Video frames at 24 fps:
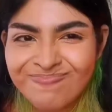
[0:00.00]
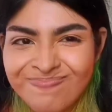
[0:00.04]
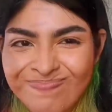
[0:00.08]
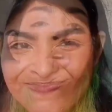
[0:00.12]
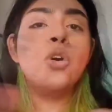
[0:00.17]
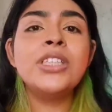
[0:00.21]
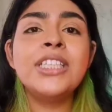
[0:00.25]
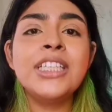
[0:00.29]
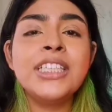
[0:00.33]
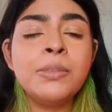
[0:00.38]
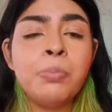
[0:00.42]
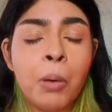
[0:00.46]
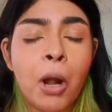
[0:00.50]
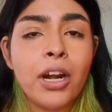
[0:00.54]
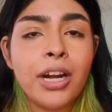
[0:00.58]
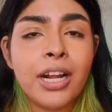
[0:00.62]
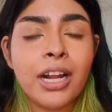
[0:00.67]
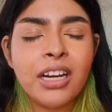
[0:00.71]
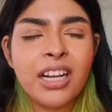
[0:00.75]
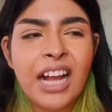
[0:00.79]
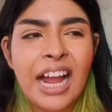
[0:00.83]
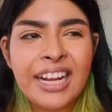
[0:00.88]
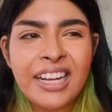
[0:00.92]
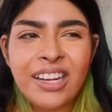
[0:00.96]
Though this
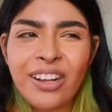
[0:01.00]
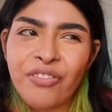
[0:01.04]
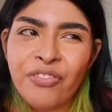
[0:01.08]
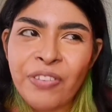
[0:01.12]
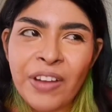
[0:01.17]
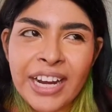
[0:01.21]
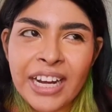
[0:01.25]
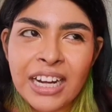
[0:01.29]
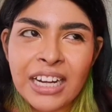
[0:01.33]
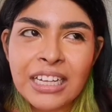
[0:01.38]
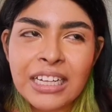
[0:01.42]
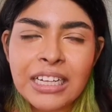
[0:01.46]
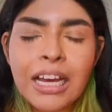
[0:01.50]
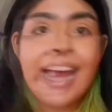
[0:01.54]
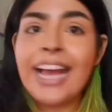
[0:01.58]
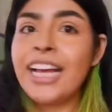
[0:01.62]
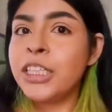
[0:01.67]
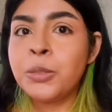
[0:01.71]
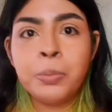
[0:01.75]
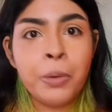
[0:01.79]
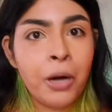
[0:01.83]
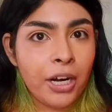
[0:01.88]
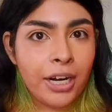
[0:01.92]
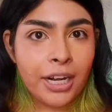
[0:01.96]
product kind of failed,
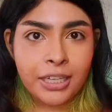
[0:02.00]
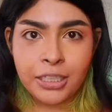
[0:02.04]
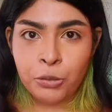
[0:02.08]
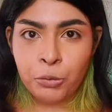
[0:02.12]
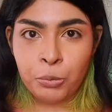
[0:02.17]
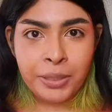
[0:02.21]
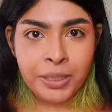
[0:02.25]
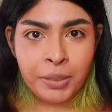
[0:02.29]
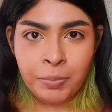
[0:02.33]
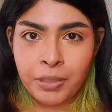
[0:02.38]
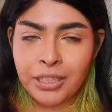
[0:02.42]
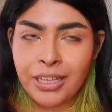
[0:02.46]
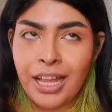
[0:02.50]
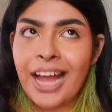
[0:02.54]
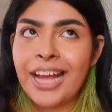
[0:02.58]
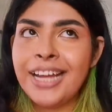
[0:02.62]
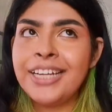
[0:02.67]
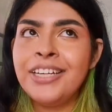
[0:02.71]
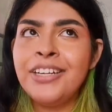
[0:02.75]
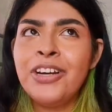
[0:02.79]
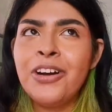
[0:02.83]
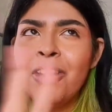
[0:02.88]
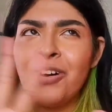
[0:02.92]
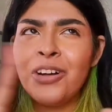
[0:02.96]
next product, you people. I
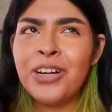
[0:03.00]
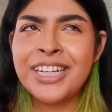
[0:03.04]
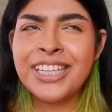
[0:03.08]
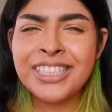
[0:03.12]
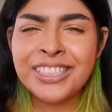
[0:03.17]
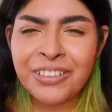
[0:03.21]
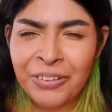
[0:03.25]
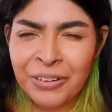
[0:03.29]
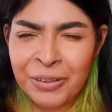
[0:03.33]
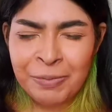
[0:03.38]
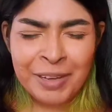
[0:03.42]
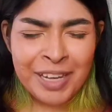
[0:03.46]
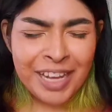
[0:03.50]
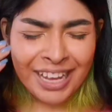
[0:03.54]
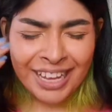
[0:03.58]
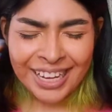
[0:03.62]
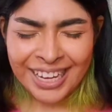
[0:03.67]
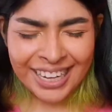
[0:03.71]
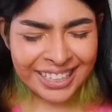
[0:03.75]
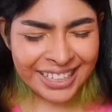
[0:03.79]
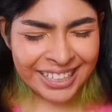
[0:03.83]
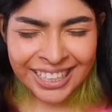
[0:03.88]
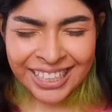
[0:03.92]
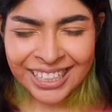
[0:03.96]
know it is going to be a
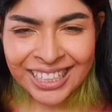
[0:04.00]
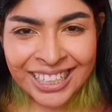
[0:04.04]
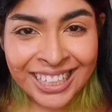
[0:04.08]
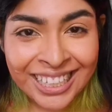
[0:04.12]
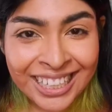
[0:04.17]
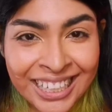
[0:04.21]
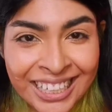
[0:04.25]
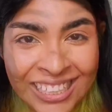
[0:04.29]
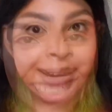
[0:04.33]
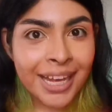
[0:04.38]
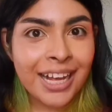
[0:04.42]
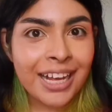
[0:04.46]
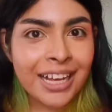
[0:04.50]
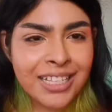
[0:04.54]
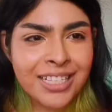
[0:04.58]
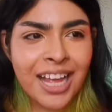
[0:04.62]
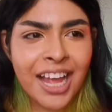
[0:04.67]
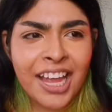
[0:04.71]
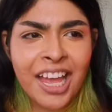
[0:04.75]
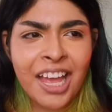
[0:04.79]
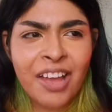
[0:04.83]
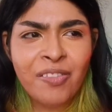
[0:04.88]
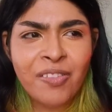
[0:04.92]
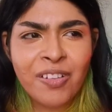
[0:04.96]
hit, hit, hit because
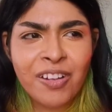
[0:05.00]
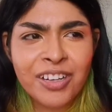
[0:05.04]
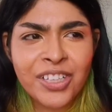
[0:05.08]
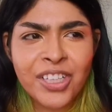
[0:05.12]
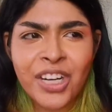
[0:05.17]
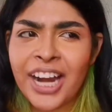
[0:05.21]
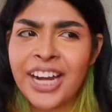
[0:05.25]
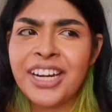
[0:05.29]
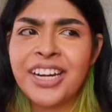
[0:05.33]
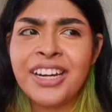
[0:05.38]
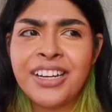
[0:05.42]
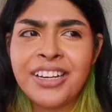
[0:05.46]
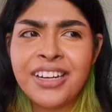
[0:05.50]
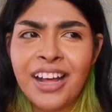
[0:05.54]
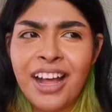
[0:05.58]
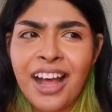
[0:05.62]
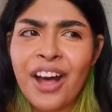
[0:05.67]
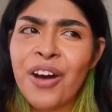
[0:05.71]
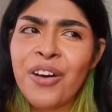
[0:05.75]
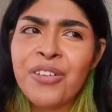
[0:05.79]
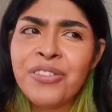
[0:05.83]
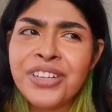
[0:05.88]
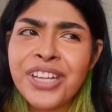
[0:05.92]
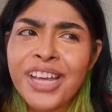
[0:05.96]
I have tried it
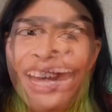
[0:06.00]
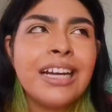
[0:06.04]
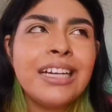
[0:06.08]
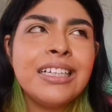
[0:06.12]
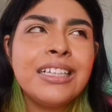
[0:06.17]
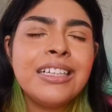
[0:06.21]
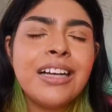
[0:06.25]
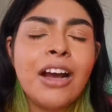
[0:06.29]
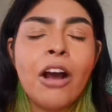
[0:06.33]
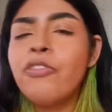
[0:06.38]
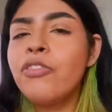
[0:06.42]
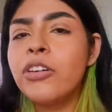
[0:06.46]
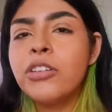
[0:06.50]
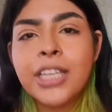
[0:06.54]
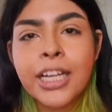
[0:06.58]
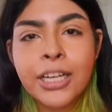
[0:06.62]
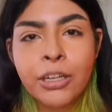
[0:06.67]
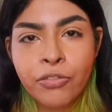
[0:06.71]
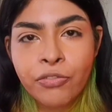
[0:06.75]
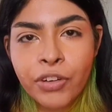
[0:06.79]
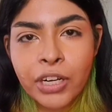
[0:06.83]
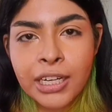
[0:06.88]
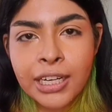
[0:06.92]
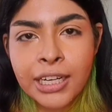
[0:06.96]
out and of course I
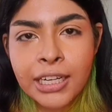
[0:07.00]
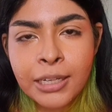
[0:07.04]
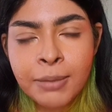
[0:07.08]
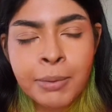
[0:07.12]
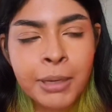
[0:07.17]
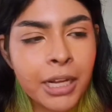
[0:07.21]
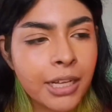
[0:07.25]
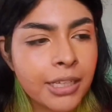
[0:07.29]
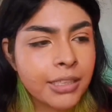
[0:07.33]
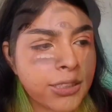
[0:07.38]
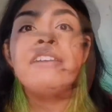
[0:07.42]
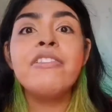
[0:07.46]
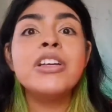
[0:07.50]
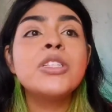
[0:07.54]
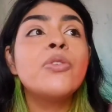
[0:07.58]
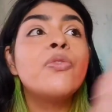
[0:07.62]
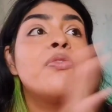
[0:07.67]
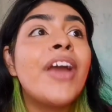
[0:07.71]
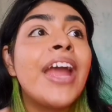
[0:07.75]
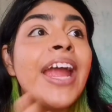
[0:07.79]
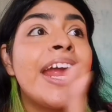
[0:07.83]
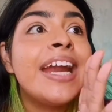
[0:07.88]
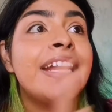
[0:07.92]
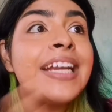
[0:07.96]
don't feel guilty because I was
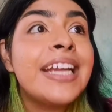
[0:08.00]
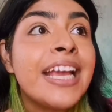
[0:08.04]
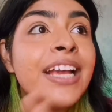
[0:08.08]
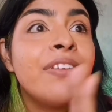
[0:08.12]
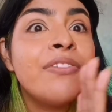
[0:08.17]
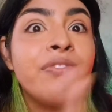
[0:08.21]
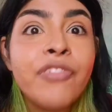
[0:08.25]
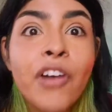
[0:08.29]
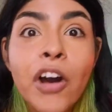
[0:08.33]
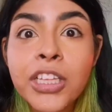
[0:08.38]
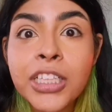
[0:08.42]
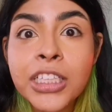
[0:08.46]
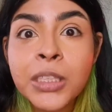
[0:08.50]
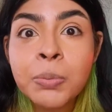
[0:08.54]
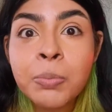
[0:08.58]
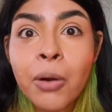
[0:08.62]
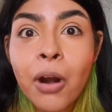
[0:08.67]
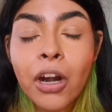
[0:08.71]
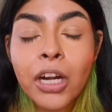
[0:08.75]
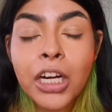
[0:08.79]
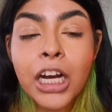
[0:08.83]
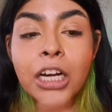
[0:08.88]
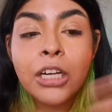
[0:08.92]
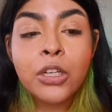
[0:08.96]
waiting for this
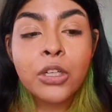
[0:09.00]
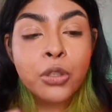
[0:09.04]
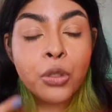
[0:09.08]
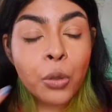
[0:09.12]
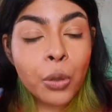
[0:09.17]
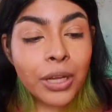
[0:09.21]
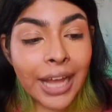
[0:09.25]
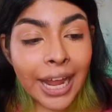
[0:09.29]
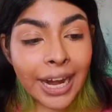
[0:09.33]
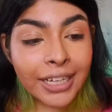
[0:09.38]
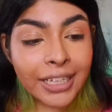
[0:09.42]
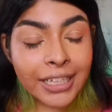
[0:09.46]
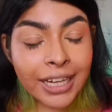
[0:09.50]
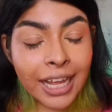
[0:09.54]
product to get